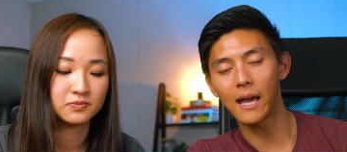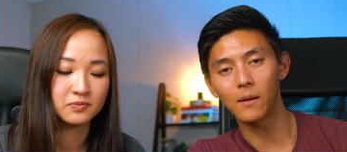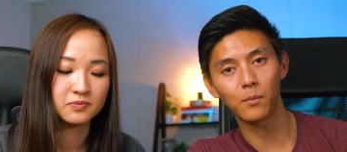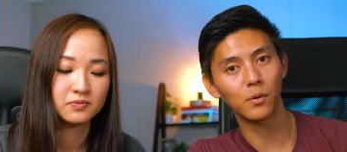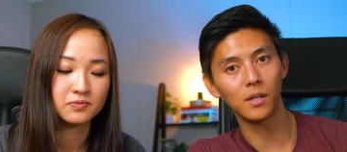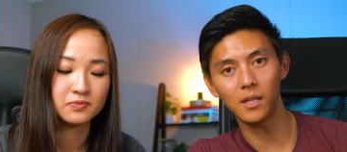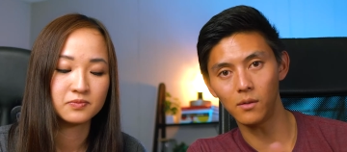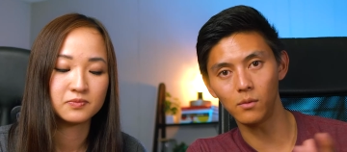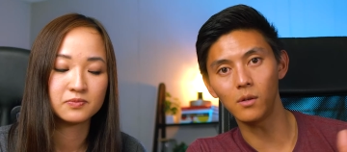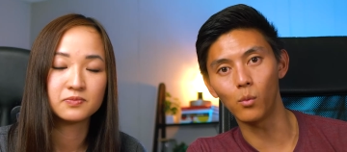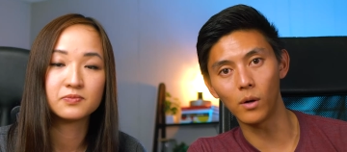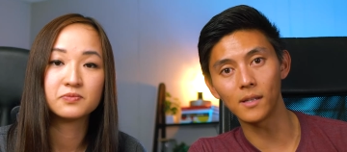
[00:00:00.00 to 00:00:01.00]
Speaker 1: at a pretty
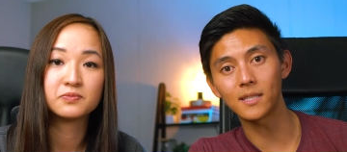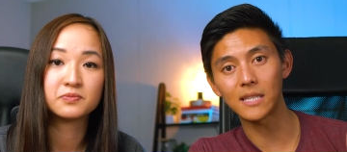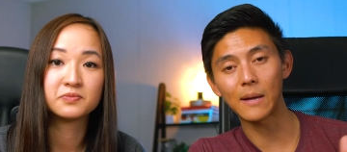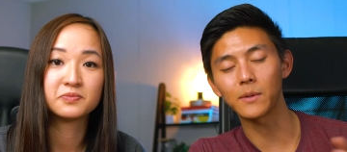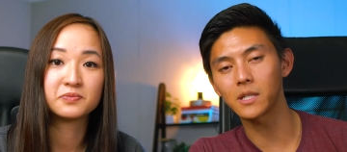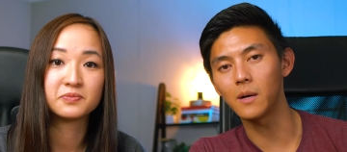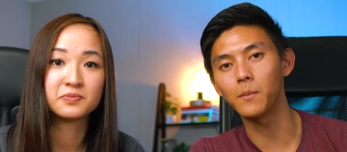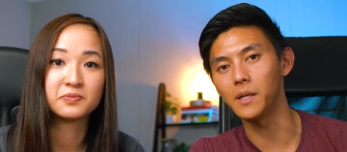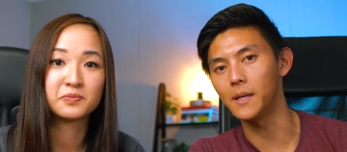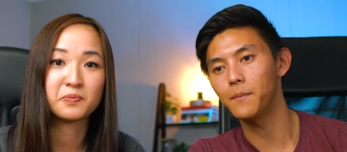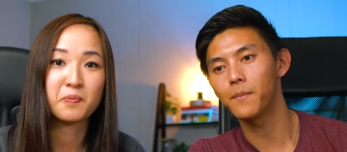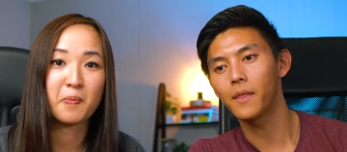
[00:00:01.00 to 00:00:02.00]
you know, well-established
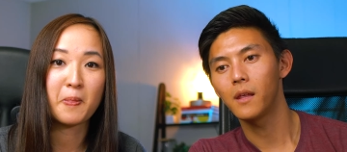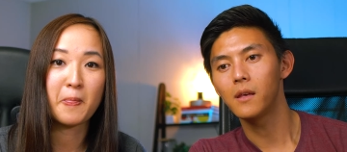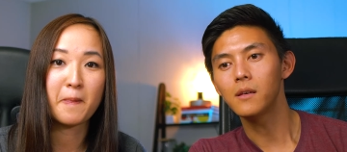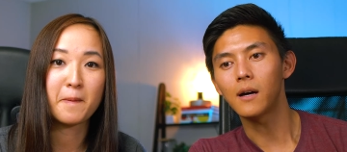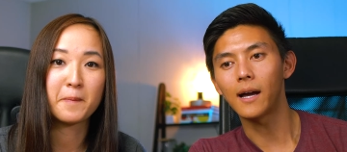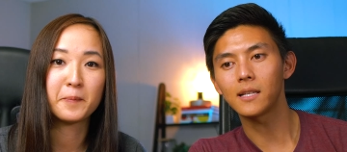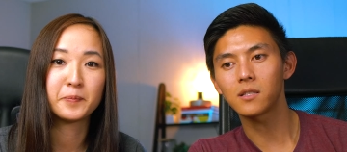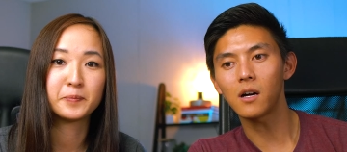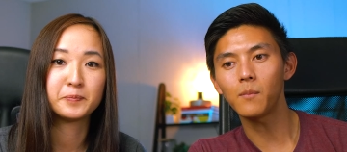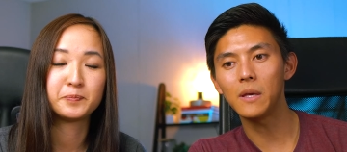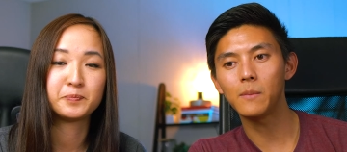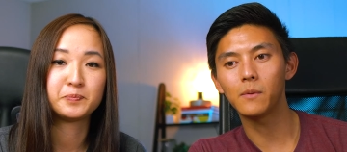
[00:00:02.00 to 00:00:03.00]
company, I
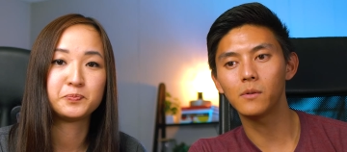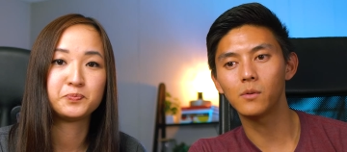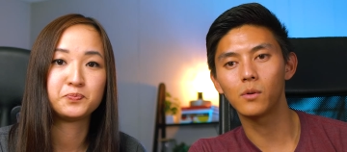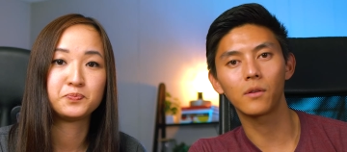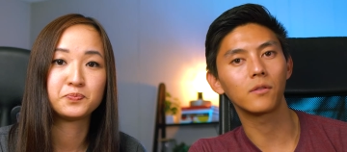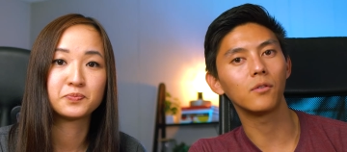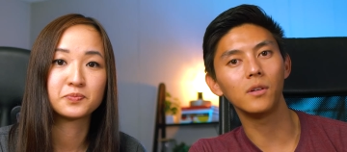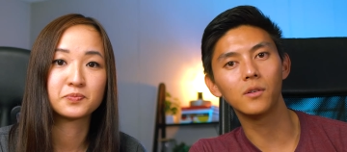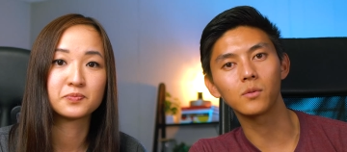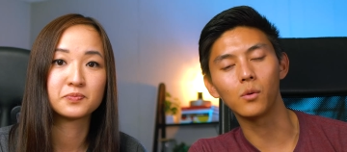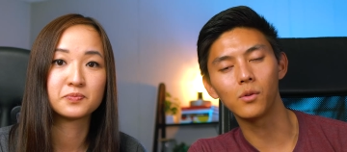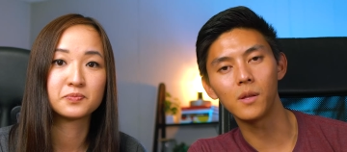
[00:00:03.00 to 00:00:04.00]
saw people who were thirty
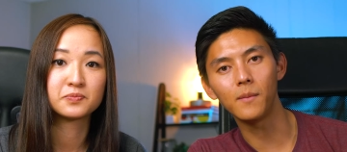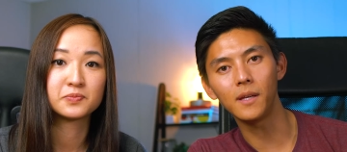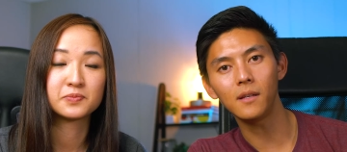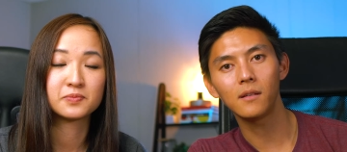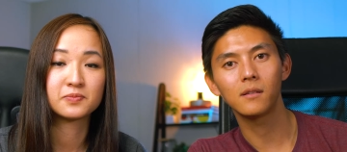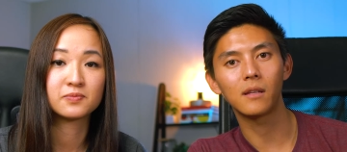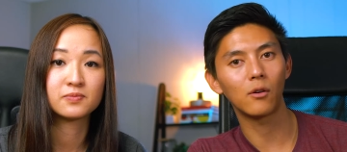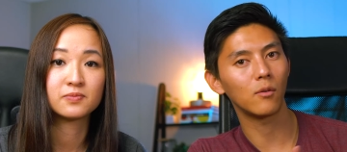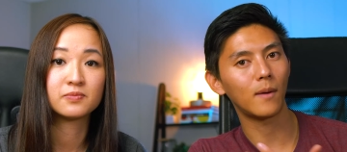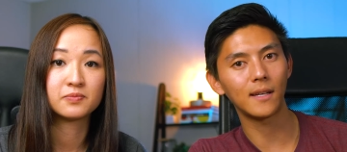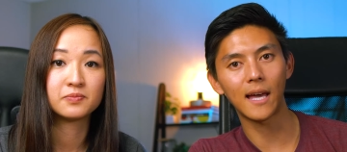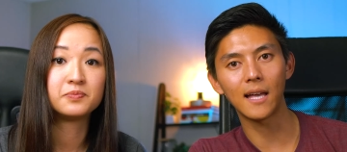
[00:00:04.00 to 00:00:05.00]
years older than me, they were
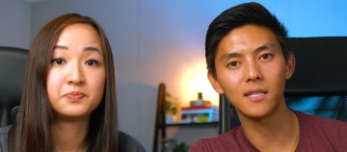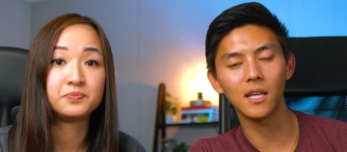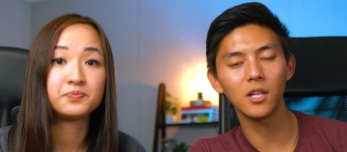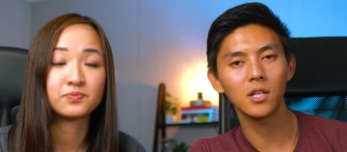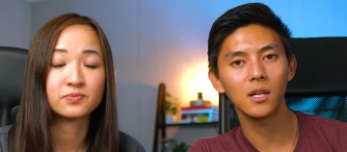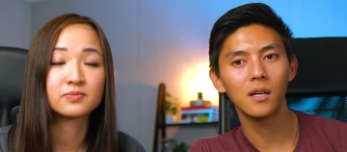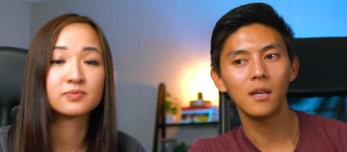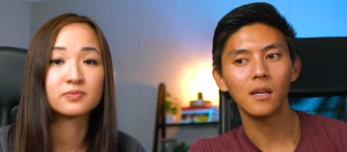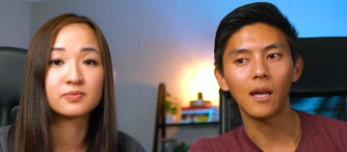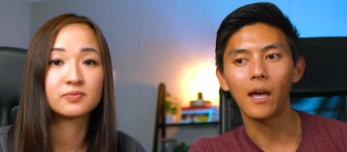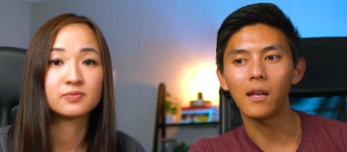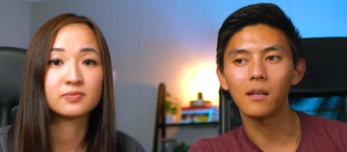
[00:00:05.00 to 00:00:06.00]
my dad's age,
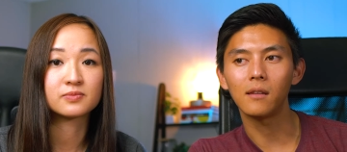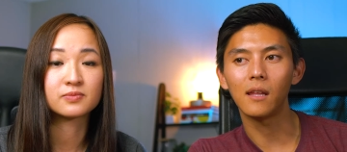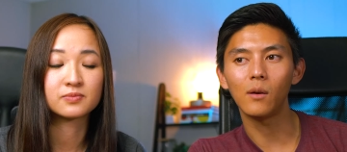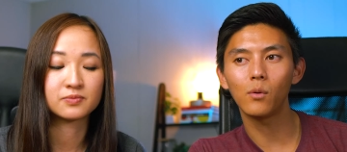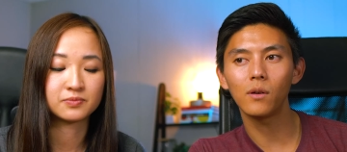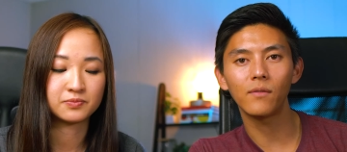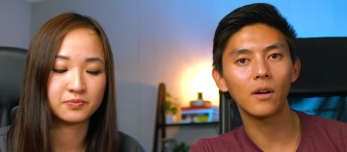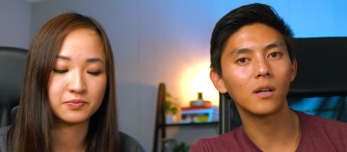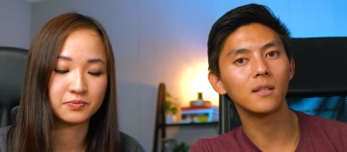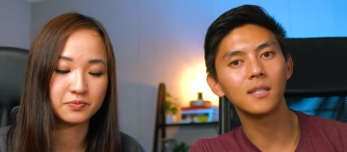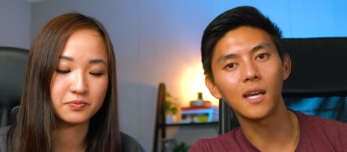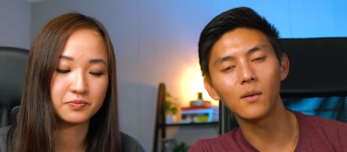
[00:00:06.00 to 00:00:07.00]
and they weren't very
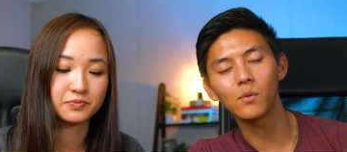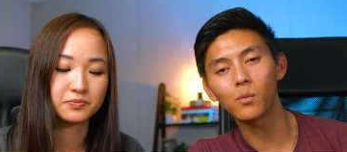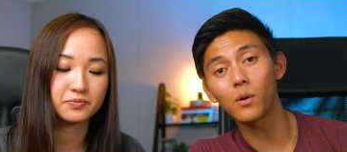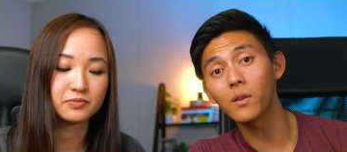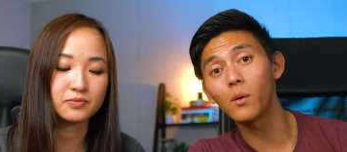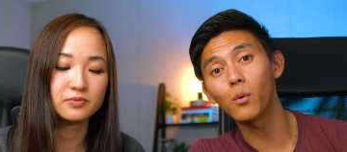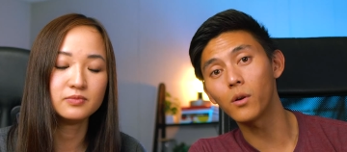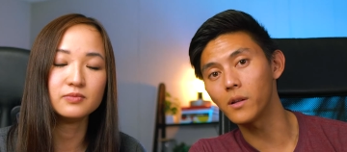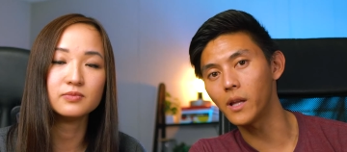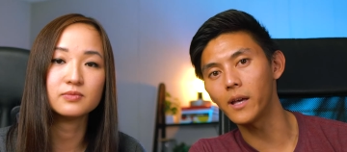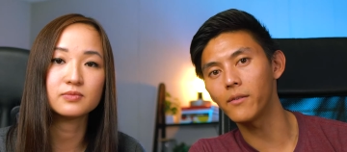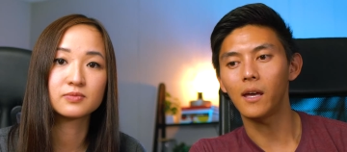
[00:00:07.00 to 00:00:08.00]
content with where they were
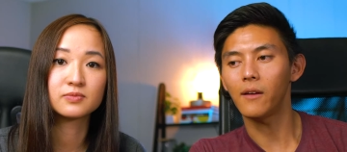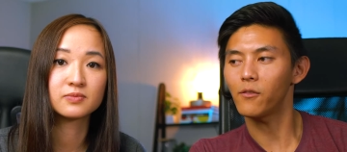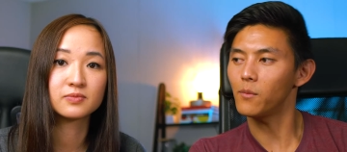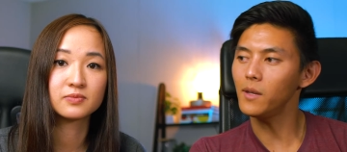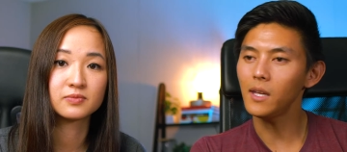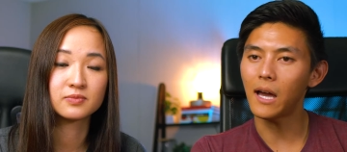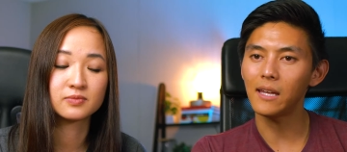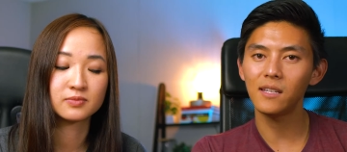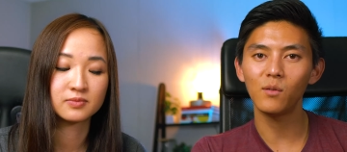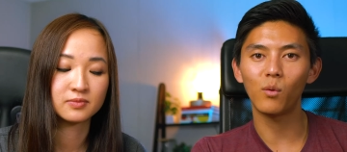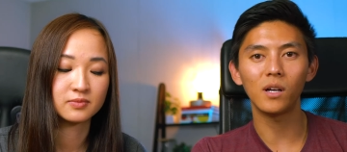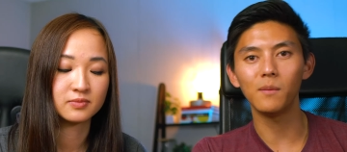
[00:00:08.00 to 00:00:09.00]
in life. And for me, I
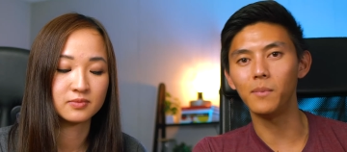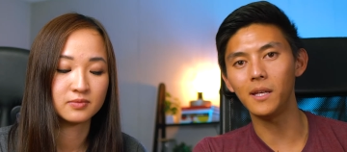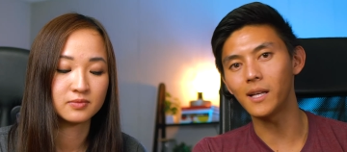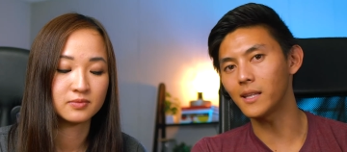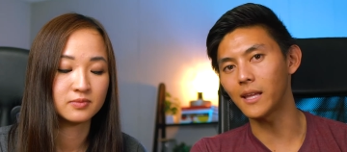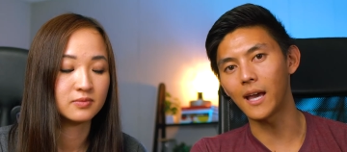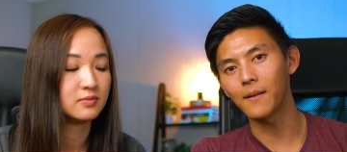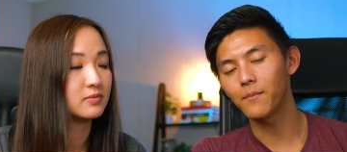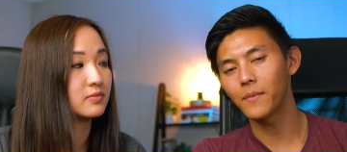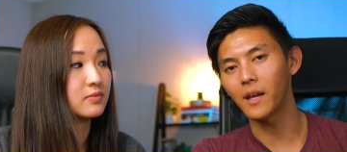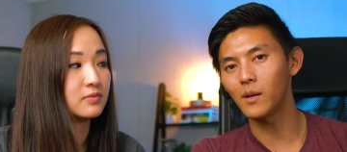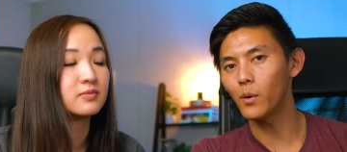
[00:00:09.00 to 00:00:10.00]
didn't want to be like that.
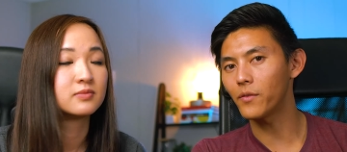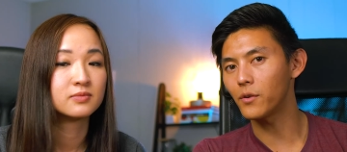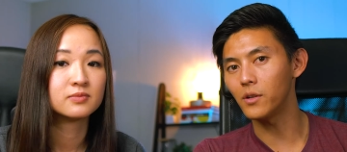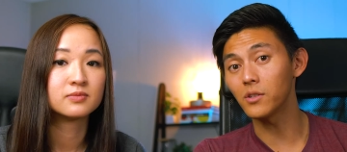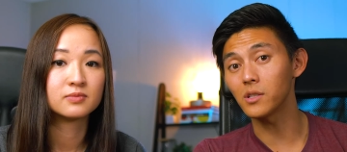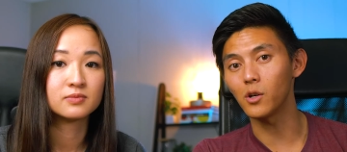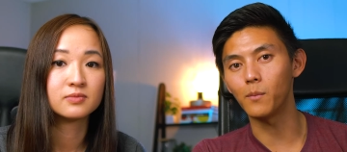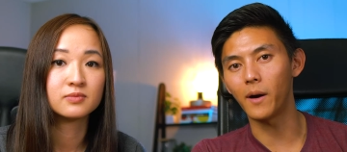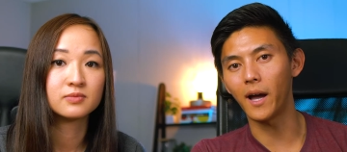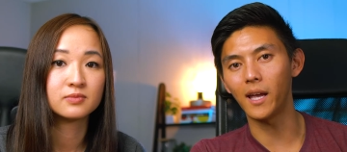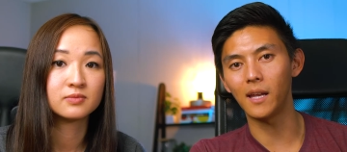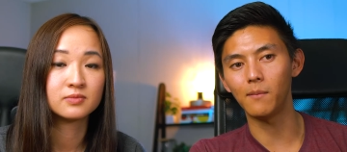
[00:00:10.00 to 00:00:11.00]
I didn't want thirty years to go
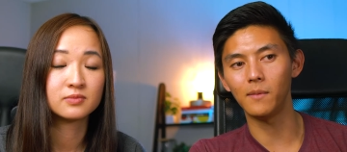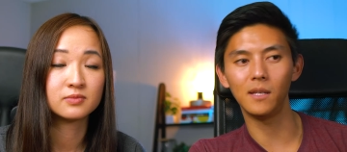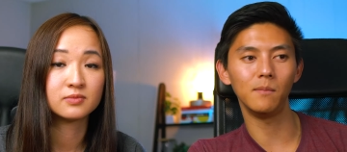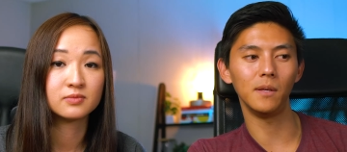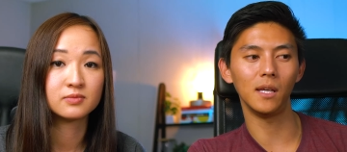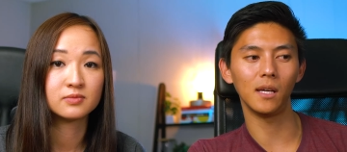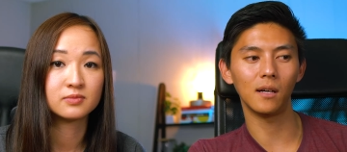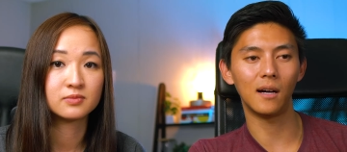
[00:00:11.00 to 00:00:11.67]
by and me being